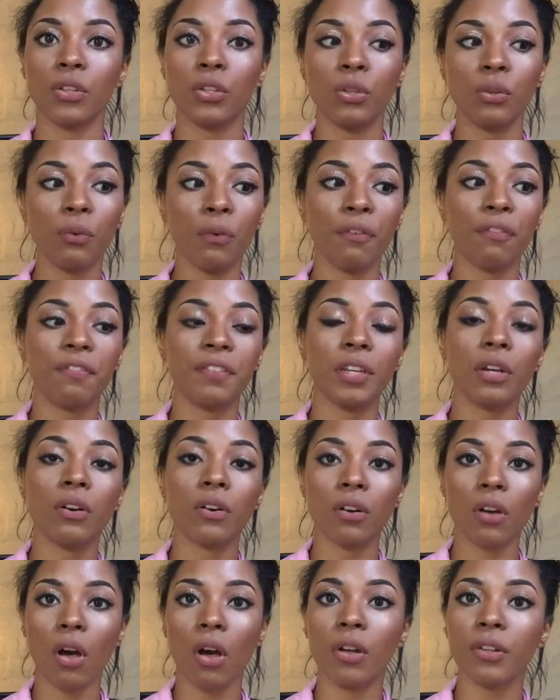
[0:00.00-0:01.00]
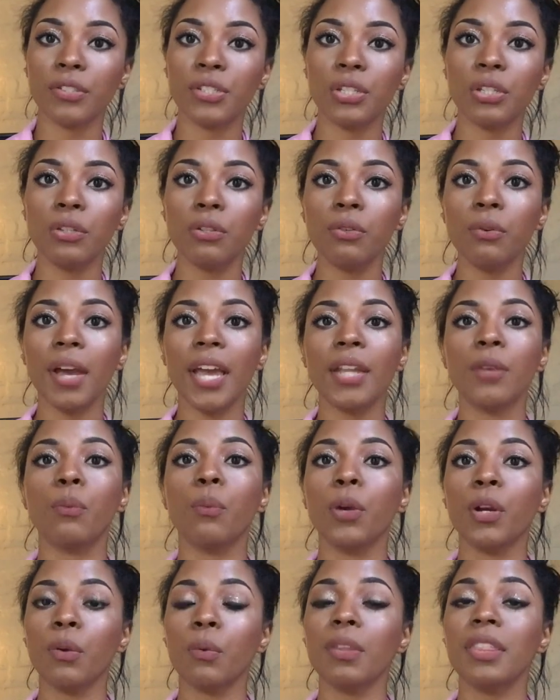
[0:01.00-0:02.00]
you feel called to and
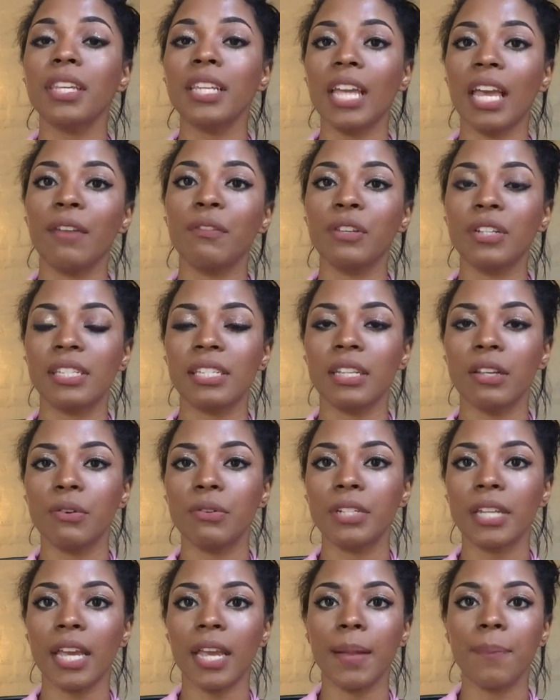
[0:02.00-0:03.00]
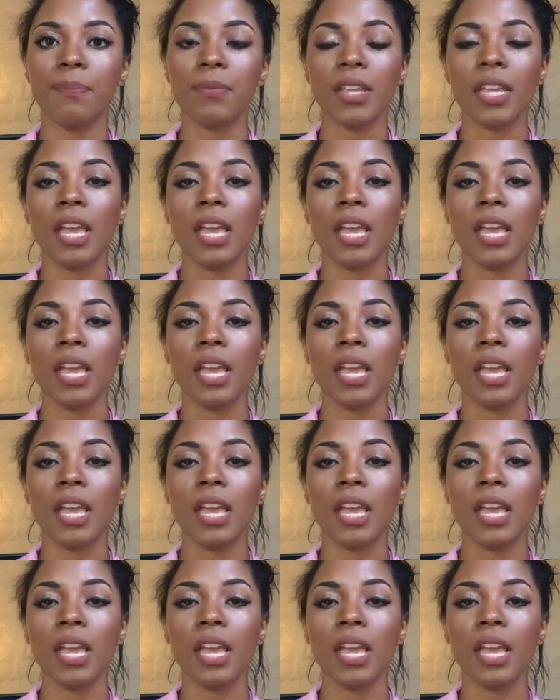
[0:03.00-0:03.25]
work with it every single day.